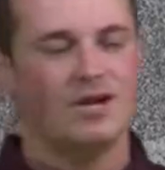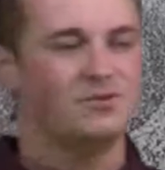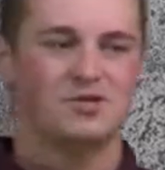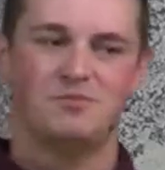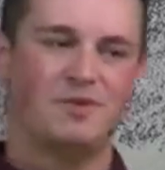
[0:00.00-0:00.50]

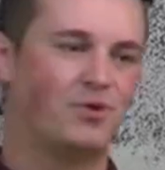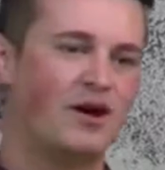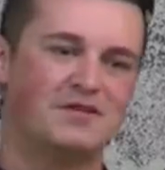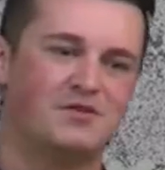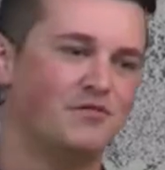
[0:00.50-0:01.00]
Don't just
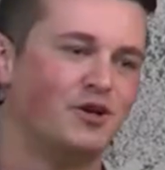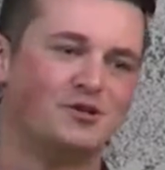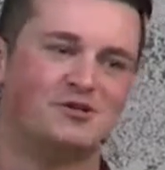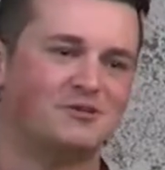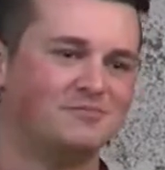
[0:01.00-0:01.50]
memorize the
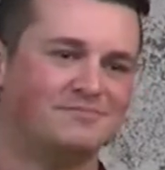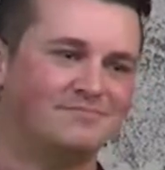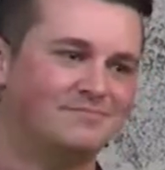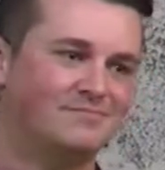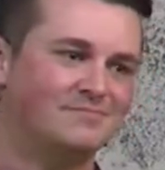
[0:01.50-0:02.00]
verse.
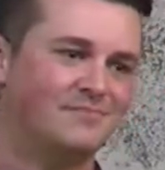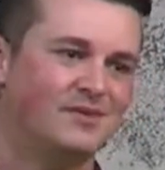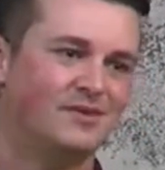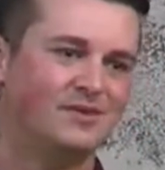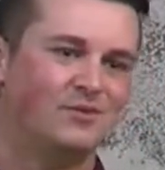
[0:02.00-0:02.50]

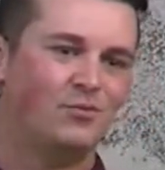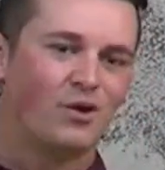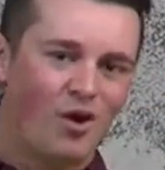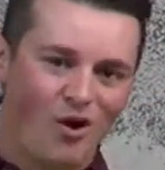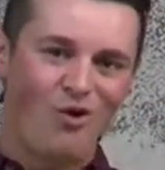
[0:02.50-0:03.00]

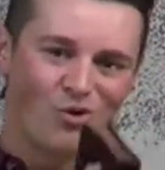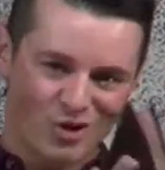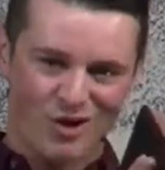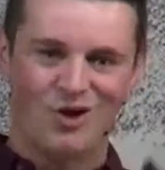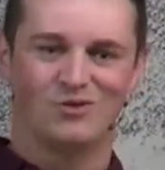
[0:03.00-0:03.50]
We're all
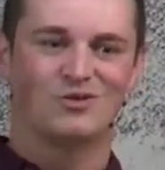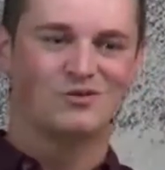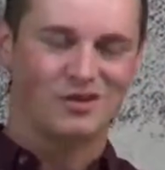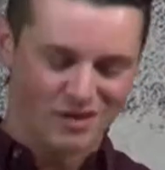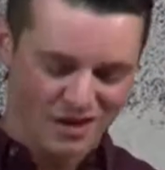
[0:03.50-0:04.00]
called
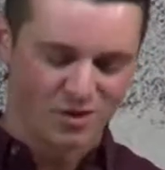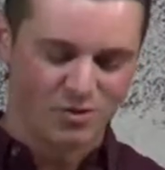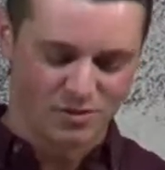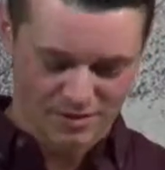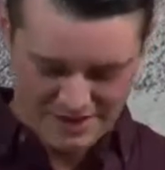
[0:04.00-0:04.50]
to
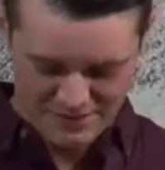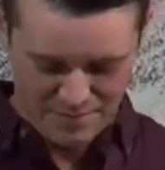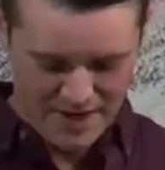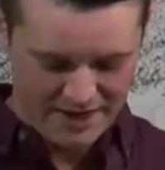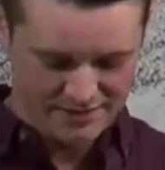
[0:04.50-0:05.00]
go and
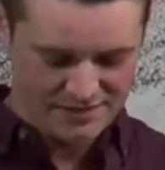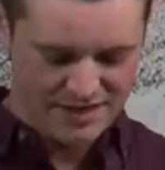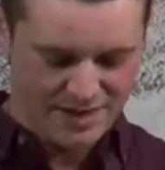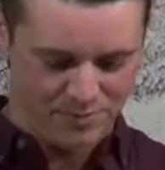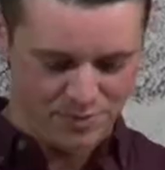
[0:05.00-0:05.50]
to make
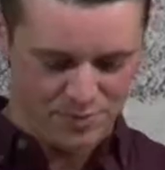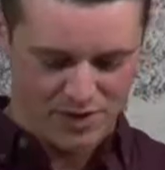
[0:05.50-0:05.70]
disciples.